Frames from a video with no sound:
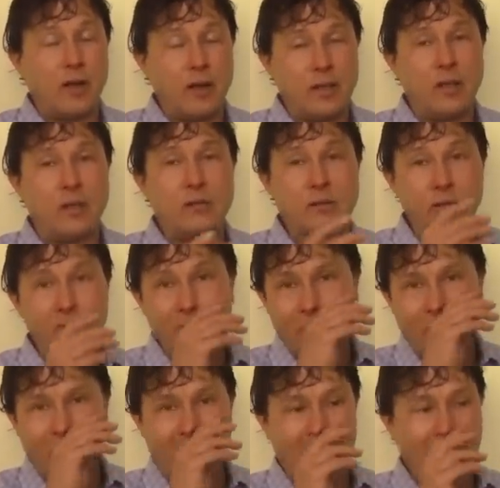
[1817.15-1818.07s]
I can't tell
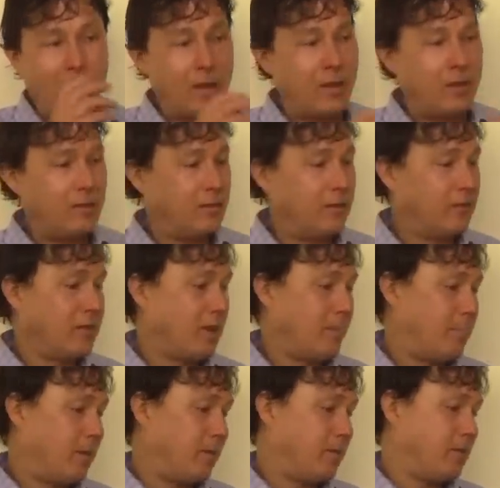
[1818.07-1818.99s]
you why it does
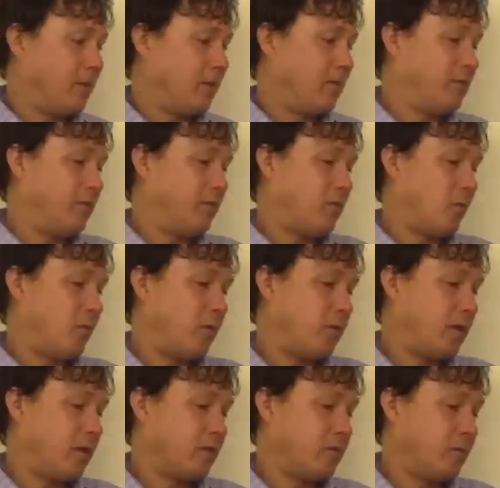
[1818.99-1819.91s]
that, but it says, you know, I
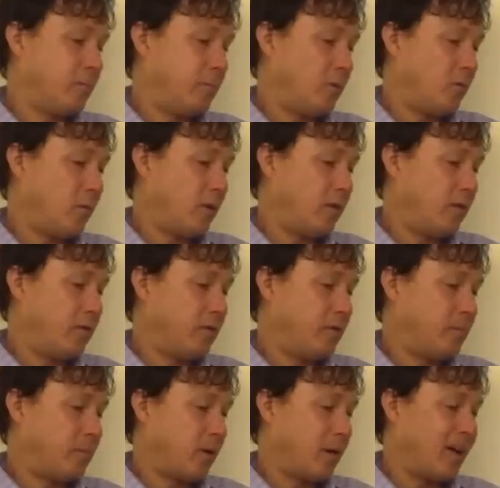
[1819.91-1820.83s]
want you guys to be aware
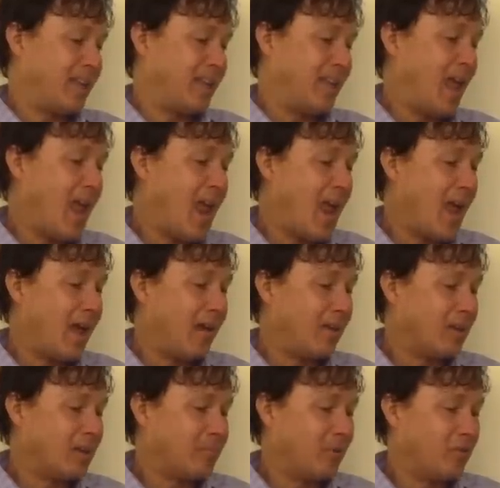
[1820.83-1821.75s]
this product
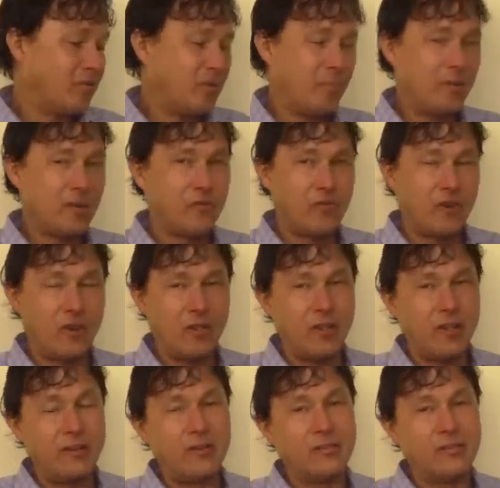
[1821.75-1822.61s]
can expose you to bisphenol A.